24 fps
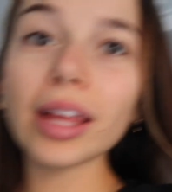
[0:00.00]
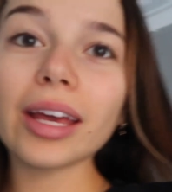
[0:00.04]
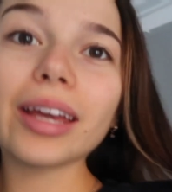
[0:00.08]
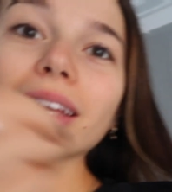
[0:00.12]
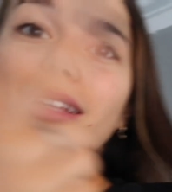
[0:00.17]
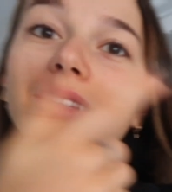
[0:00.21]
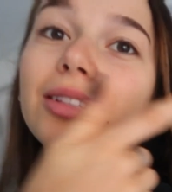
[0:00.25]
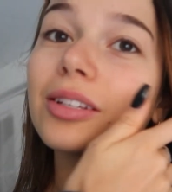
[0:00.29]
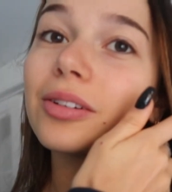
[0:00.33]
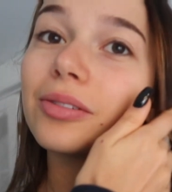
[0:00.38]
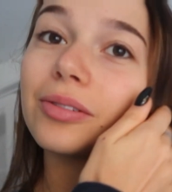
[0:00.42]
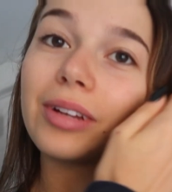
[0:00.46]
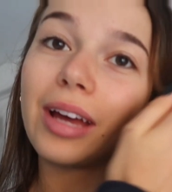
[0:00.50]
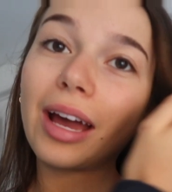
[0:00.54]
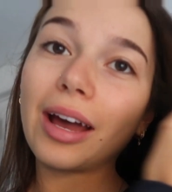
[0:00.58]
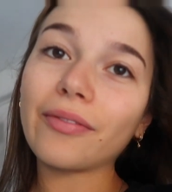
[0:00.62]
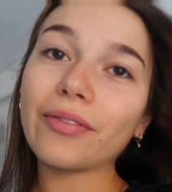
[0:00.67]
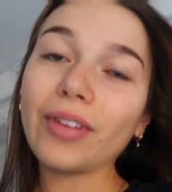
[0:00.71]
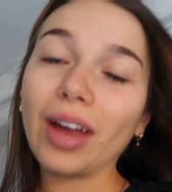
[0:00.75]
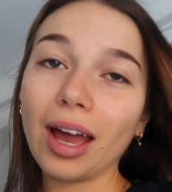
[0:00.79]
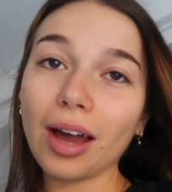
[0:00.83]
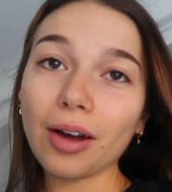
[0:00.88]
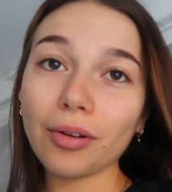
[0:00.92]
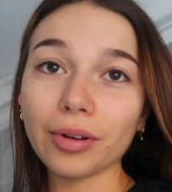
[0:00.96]
like two and a
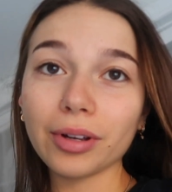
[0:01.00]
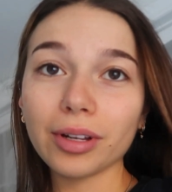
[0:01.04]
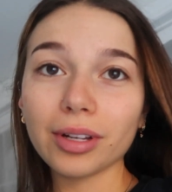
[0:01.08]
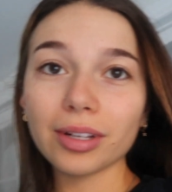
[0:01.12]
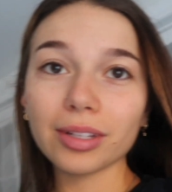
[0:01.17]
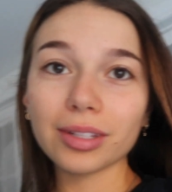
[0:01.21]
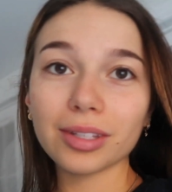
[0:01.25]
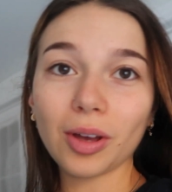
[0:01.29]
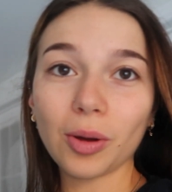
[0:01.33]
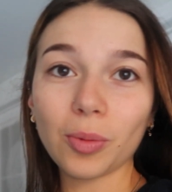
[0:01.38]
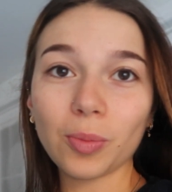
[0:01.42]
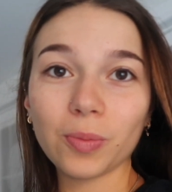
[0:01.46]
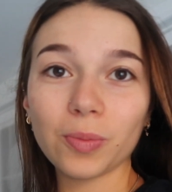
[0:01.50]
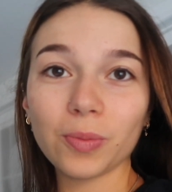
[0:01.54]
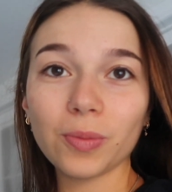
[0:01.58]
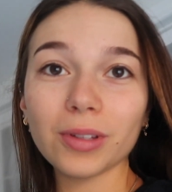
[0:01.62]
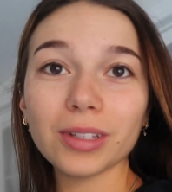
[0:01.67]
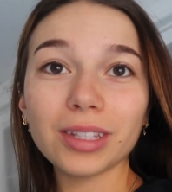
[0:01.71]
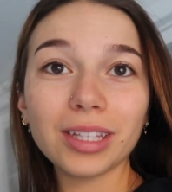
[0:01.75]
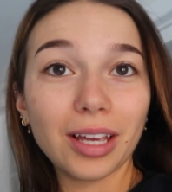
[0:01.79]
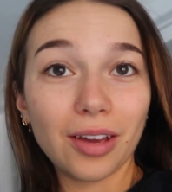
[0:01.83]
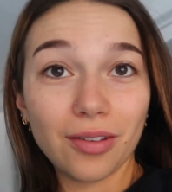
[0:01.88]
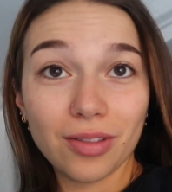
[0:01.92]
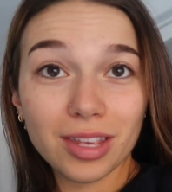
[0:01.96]
half hours. Hope
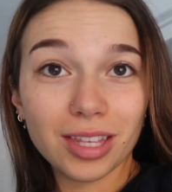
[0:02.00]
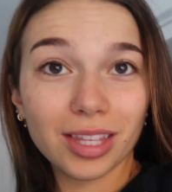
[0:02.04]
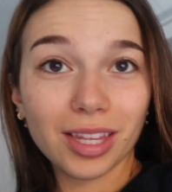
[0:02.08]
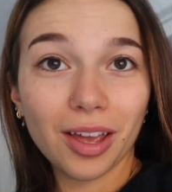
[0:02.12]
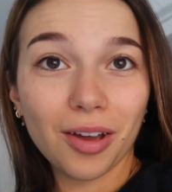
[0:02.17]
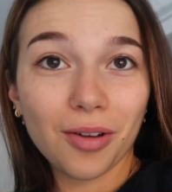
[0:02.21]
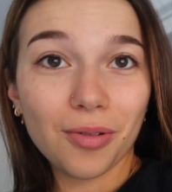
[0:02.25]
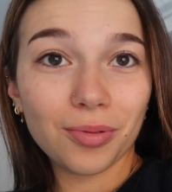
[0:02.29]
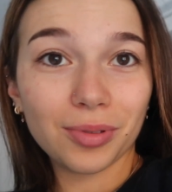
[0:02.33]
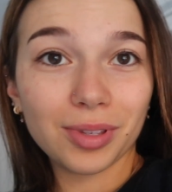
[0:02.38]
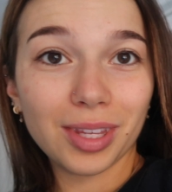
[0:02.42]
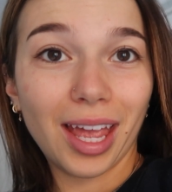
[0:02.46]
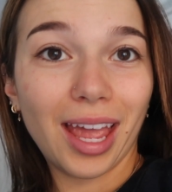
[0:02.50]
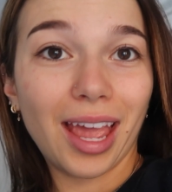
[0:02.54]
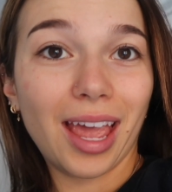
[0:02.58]
we'll see how this goes.